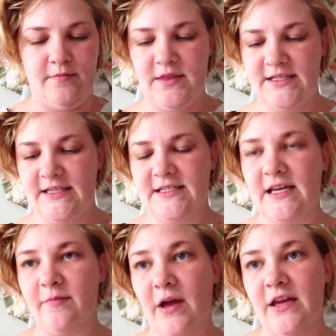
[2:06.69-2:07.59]
This is
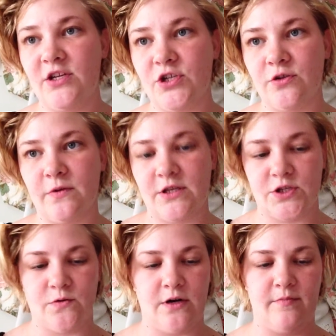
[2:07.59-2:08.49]
like my issue with the
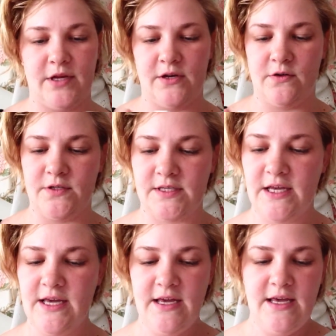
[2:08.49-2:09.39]
short end bundles,
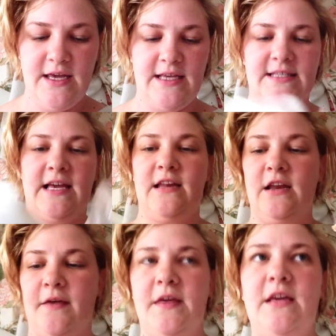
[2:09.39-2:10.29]
is that
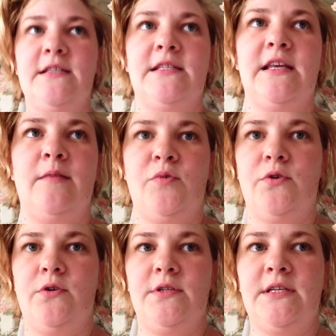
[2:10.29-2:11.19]
nothing is
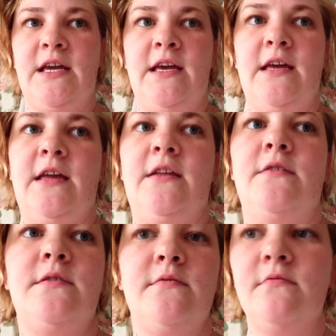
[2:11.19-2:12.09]
labeled,
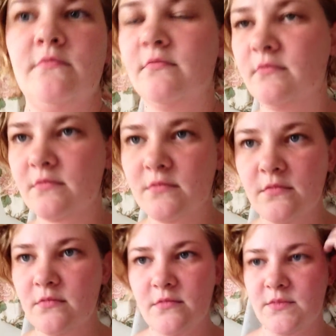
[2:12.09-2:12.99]
and
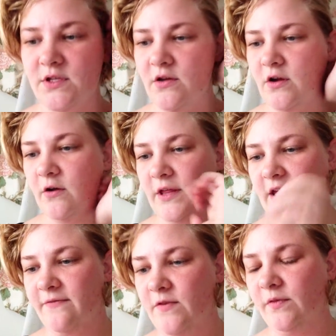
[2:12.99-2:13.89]
you know,
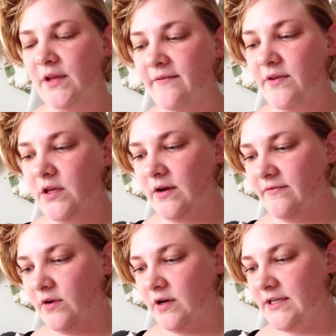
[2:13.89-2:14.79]
like if you love it, you
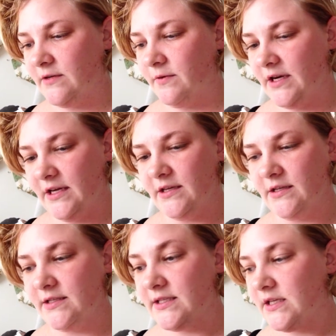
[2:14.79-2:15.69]
have no idea what it
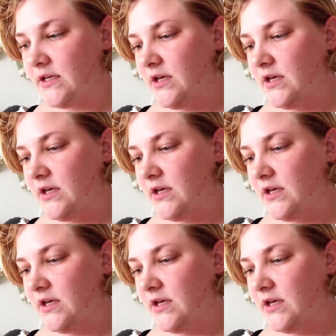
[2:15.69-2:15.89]
is.